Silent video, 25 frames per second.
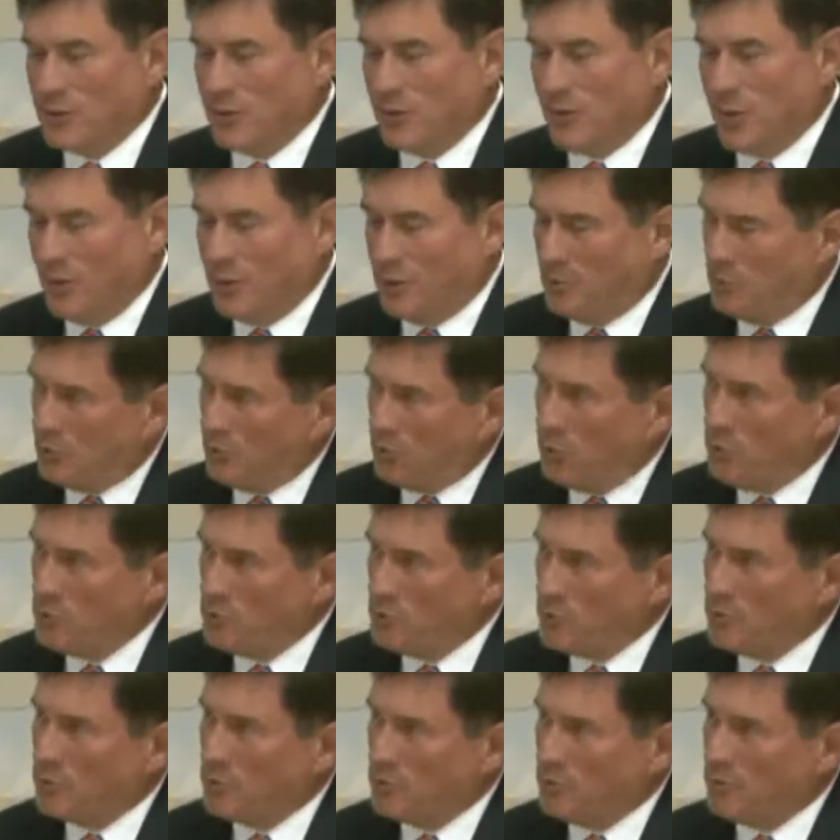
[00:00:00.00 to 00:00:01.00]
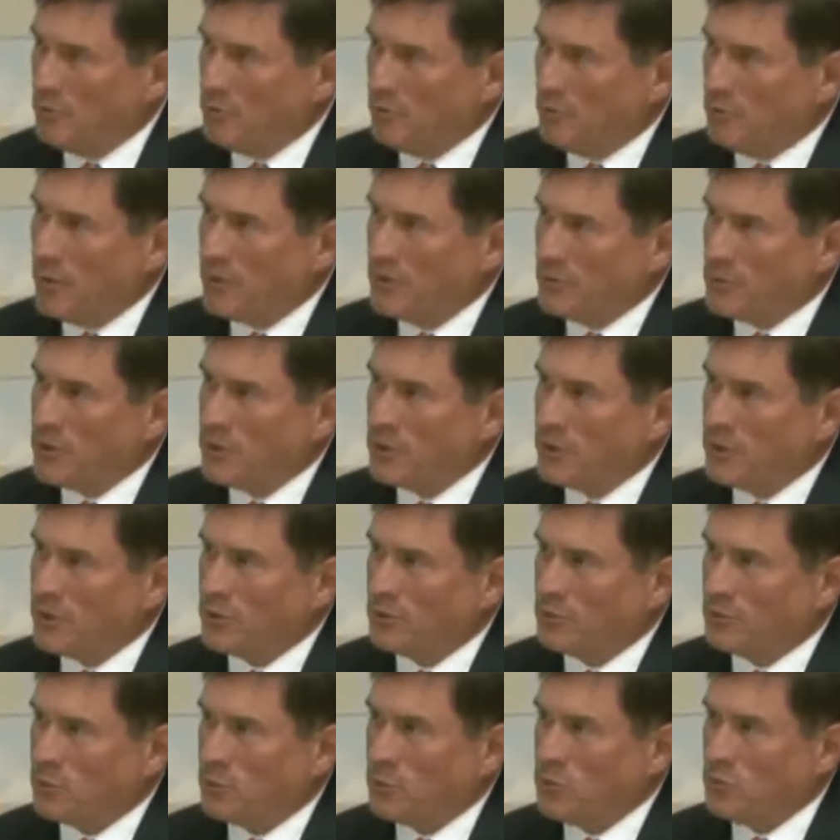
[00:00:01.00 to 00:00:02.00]
An improvement may be an
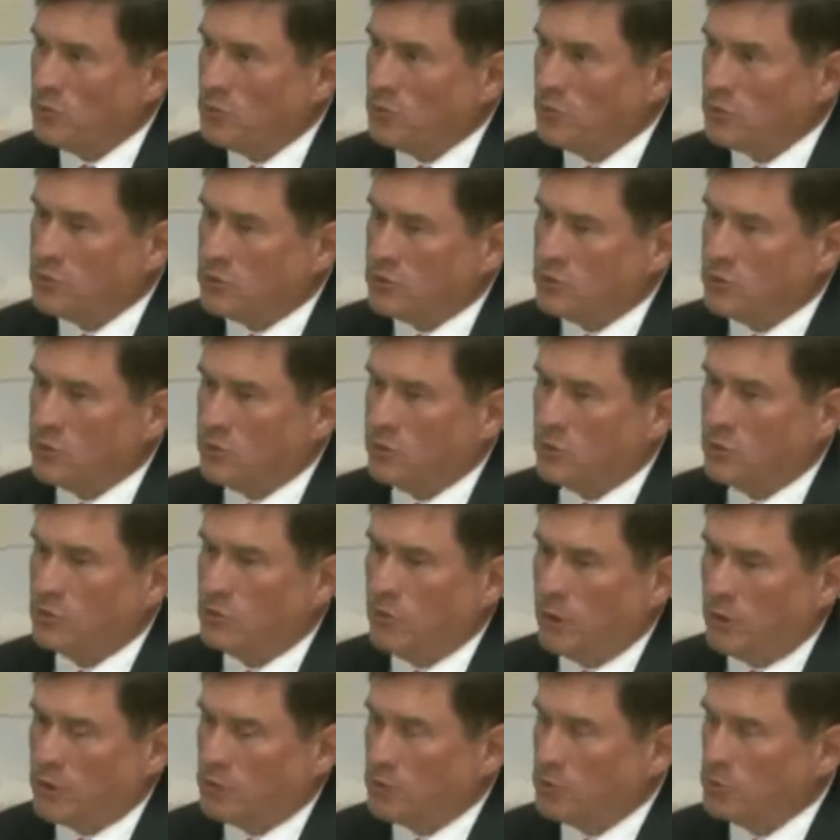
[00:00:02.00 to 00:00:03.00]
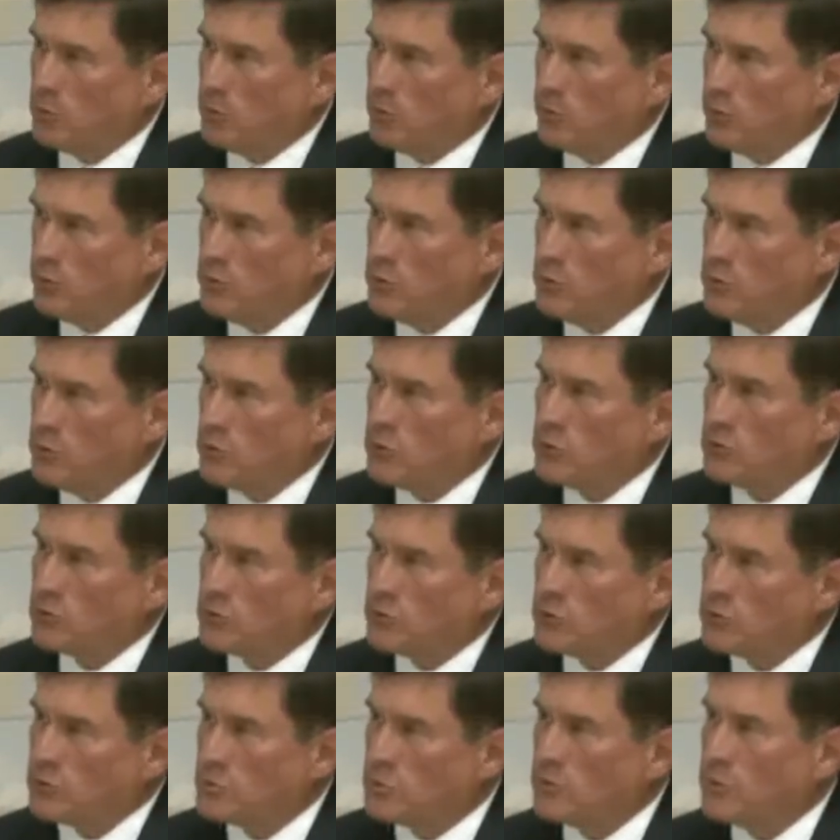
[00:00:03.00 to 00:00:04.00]
improvement to multiple use
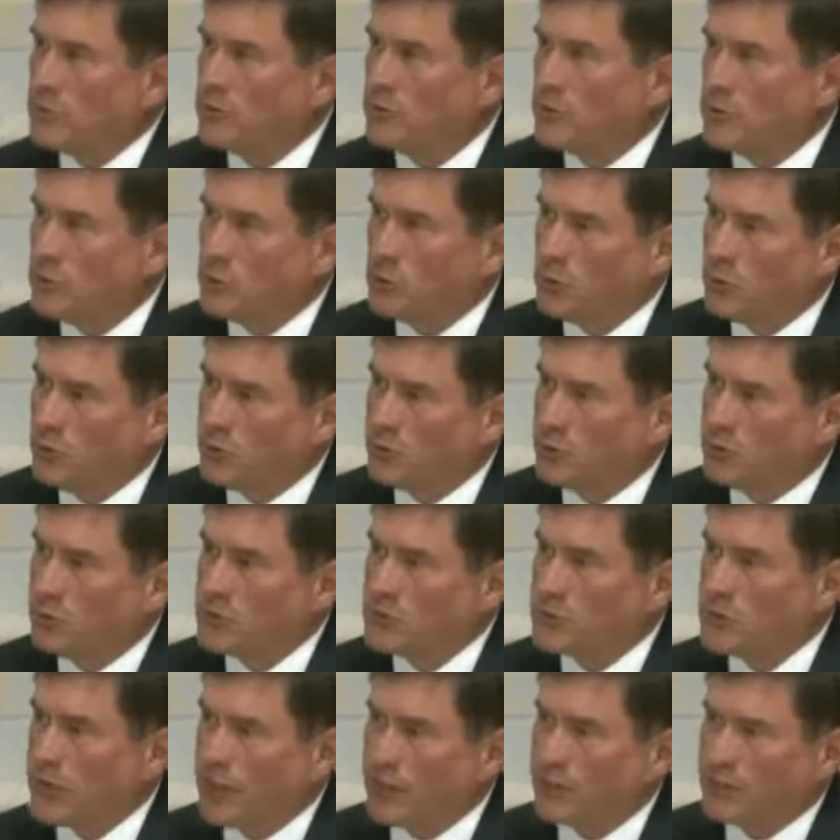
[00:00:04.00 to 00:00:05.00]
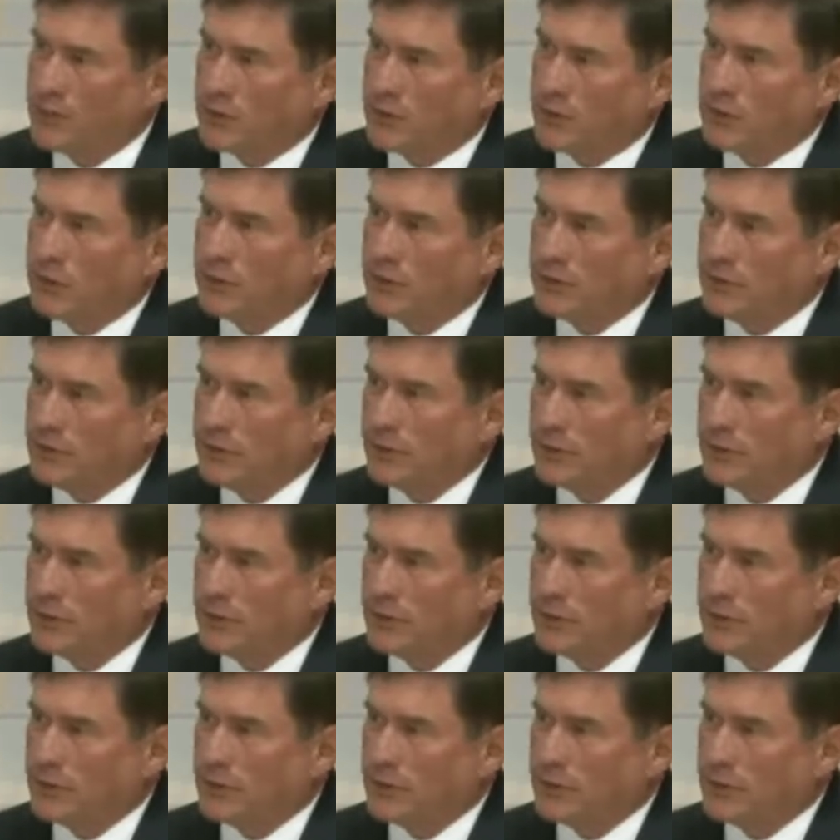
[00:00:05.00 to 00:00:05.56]
users, but if you're a wilderness advocate,